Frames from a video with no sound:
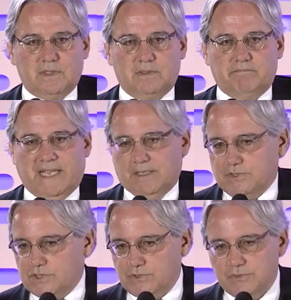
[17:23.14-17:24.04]
male
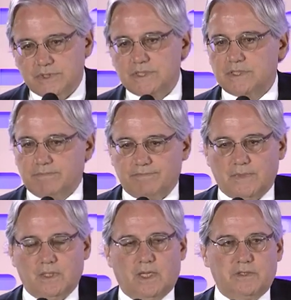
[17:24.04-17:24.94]
students,
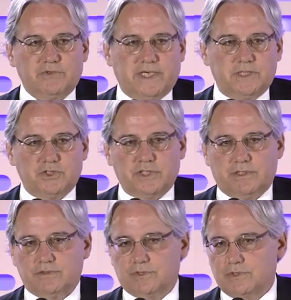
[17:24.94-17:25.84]

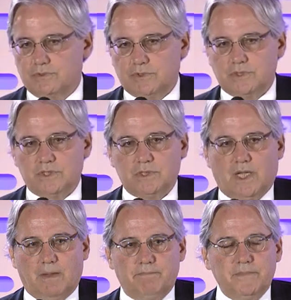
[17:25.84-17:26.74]
transgender students,
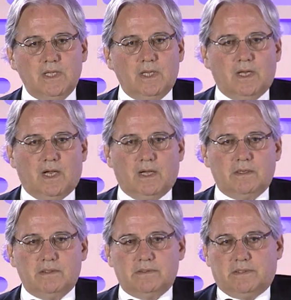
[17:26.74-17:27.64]

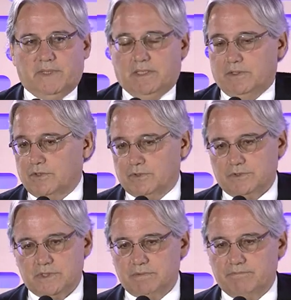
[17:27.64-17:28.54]
to be in the
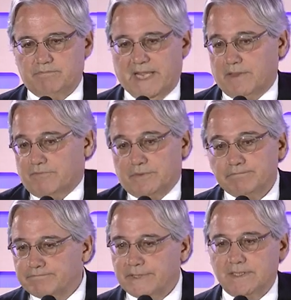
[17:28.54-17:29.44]
girls' bathroom
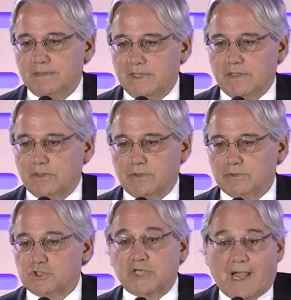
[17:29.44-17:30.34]
and to be in the
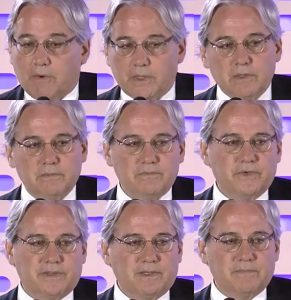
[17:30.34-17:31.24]
girls' shower
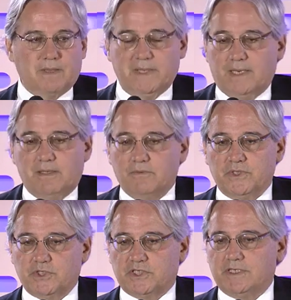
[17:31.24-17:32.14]
with them. I mean, we're
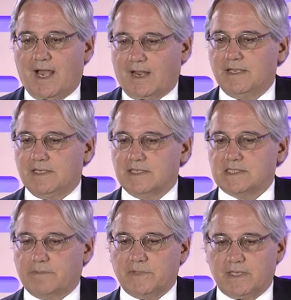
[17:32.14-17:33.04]
just not going to
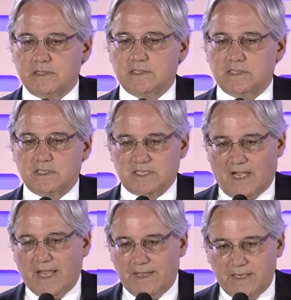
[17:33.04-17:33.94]
accept that as a
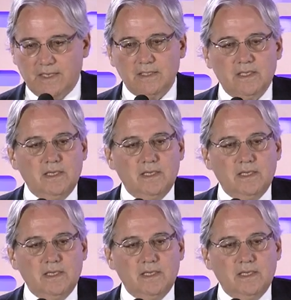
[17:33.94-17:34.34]
society.